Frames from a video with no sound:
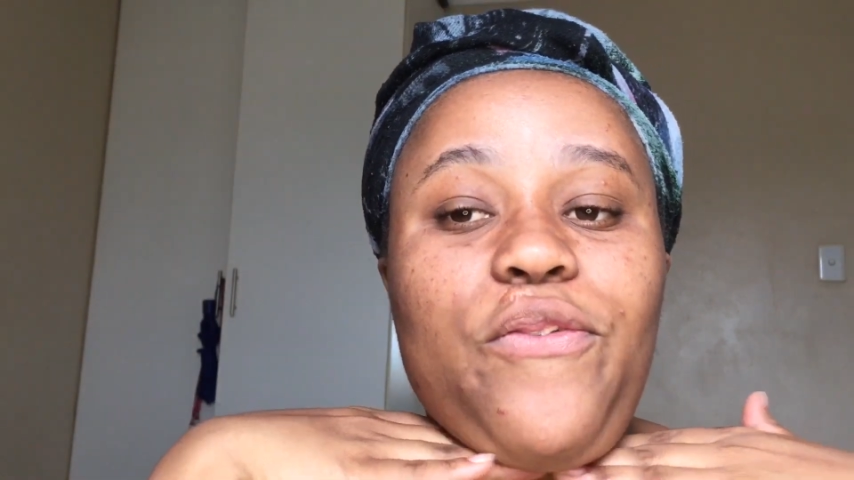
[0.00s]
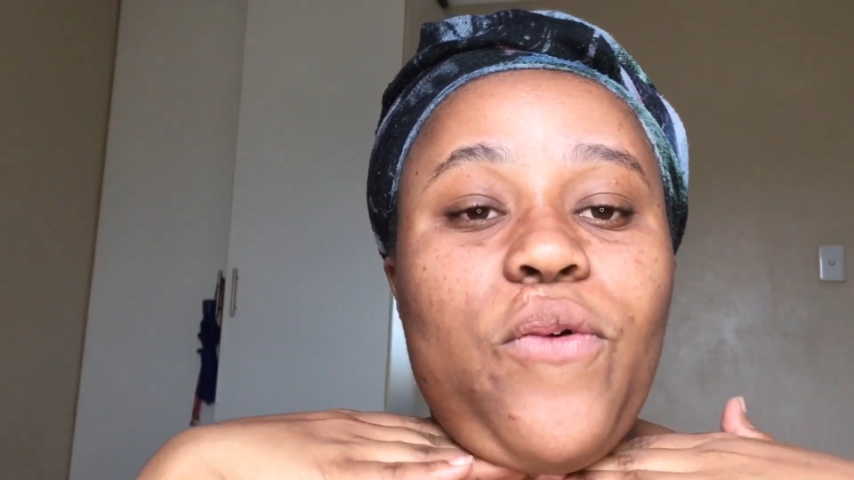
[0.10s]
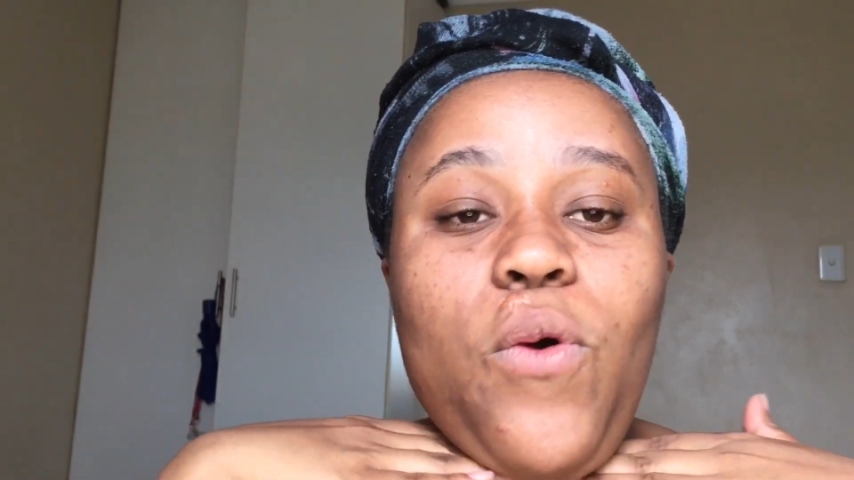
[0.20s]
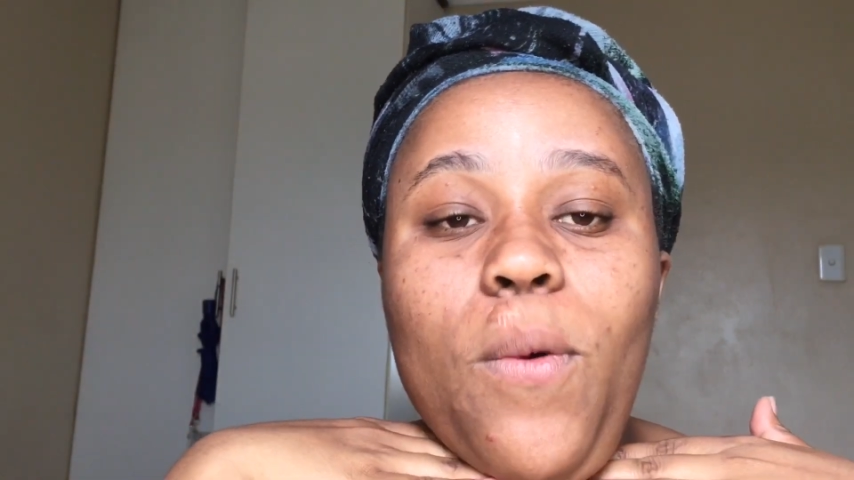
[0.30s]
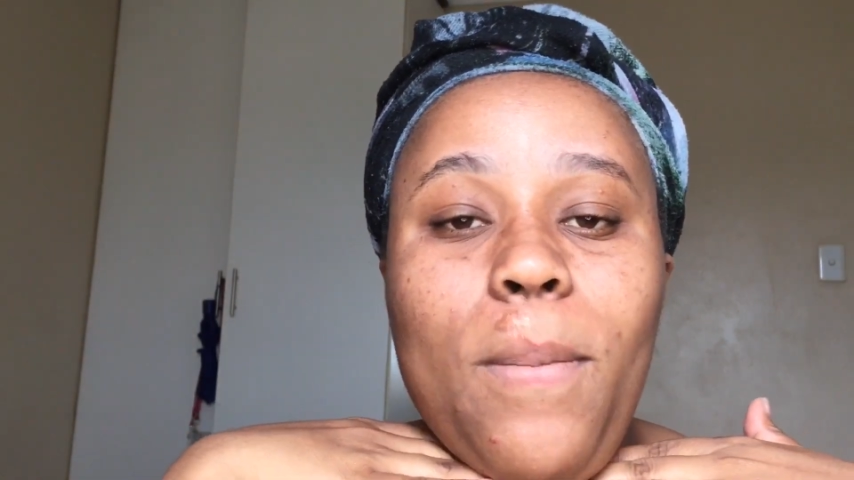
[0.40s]

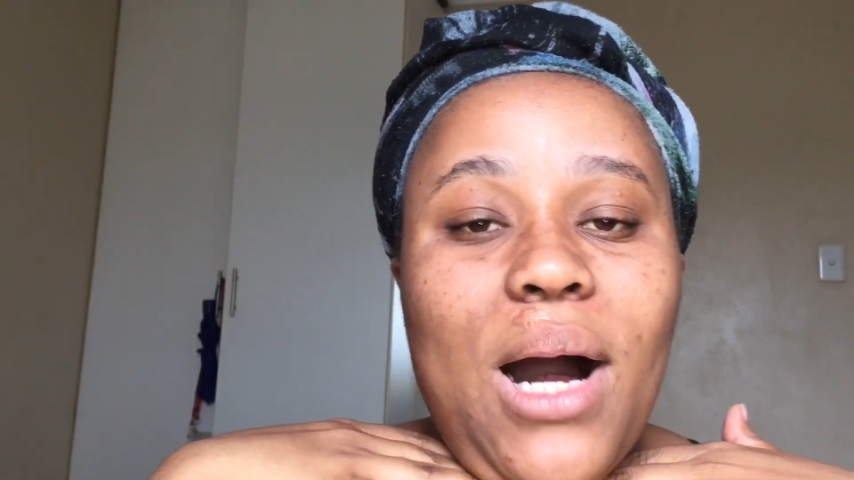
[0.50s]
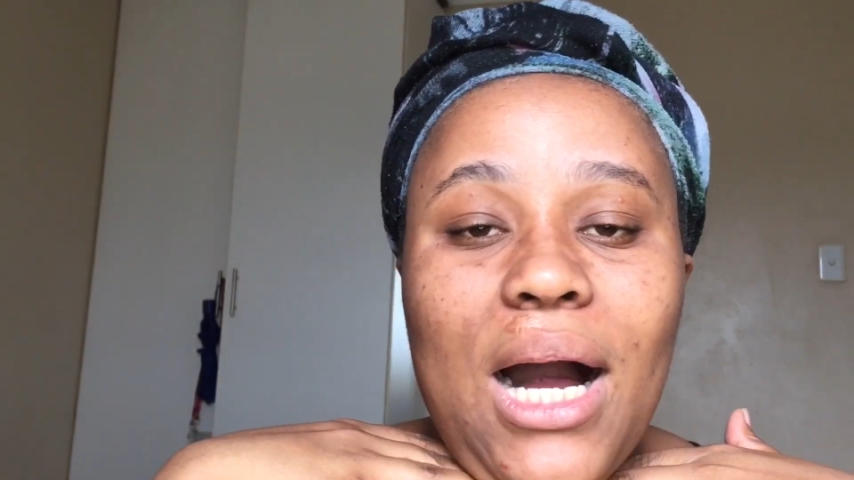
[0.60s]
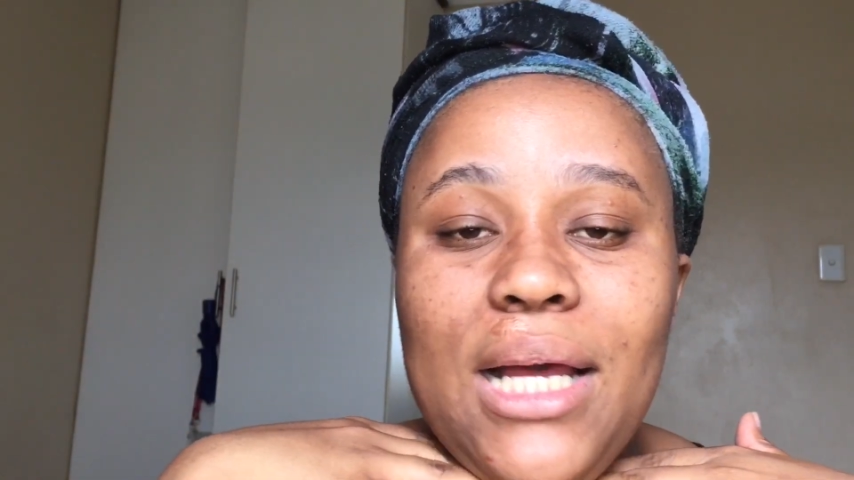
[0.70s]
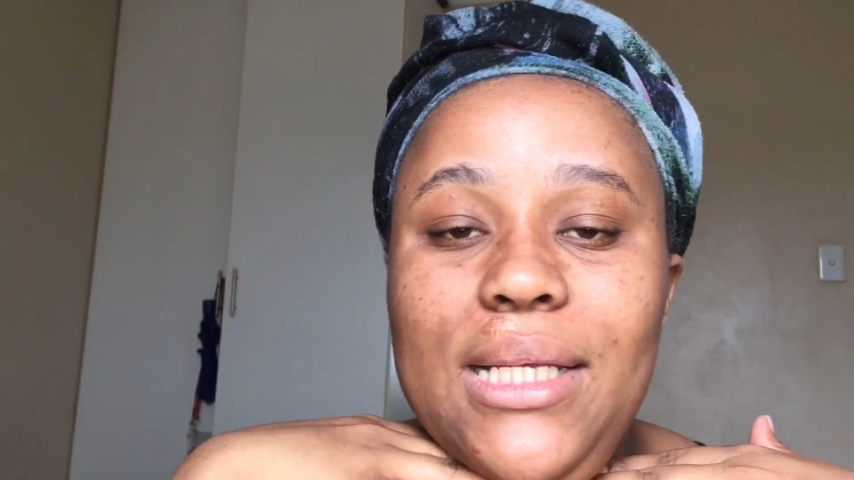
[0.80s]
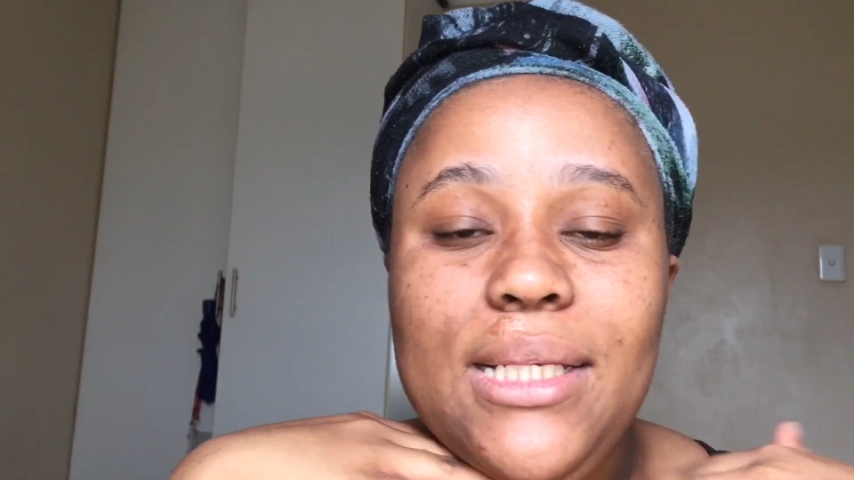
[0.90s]
for
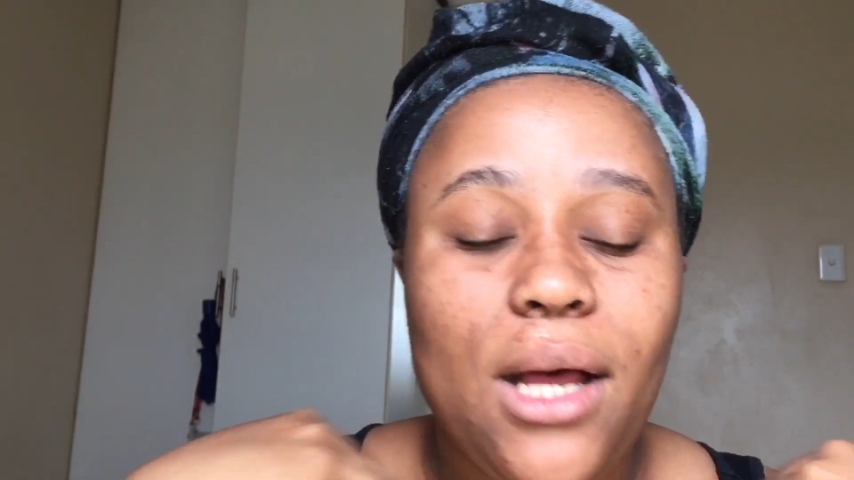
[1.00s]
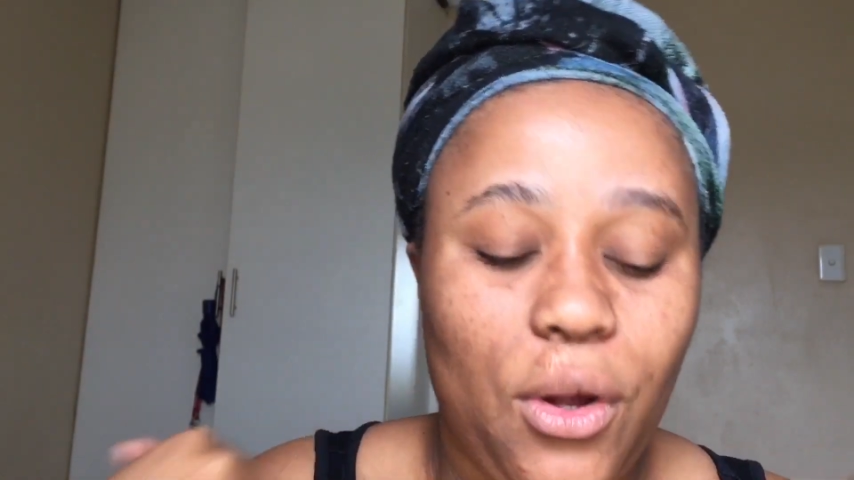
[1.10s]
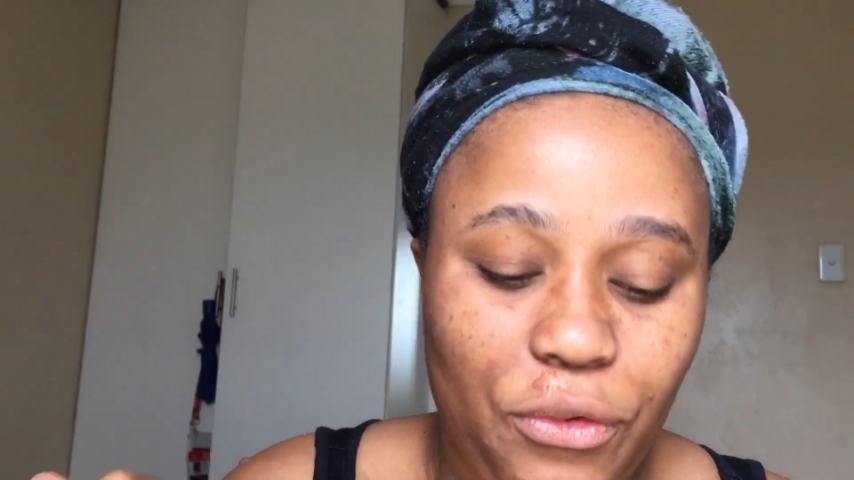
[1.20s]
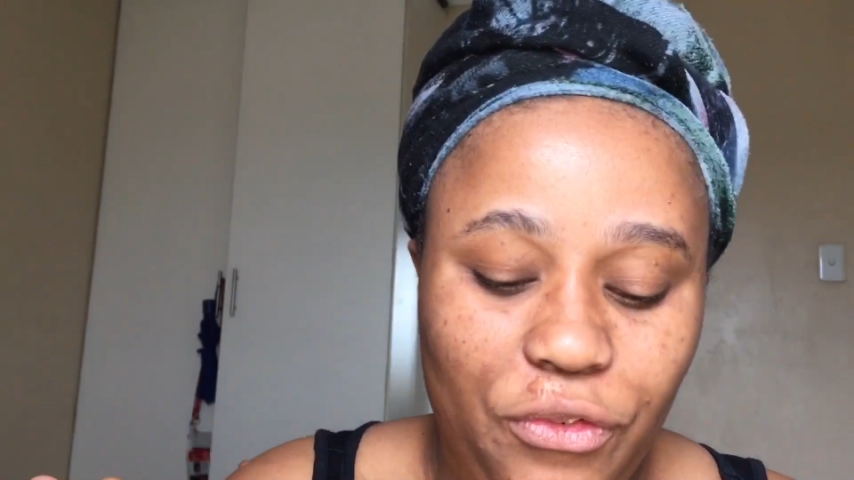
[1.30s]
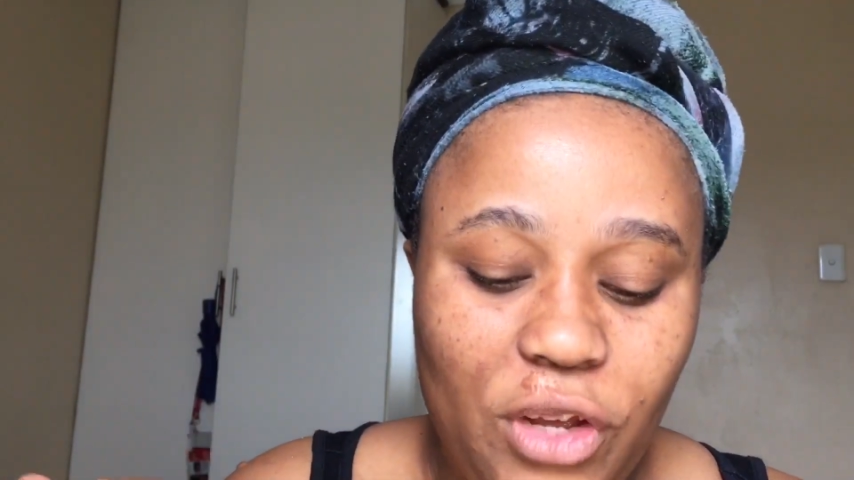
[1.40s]
myself.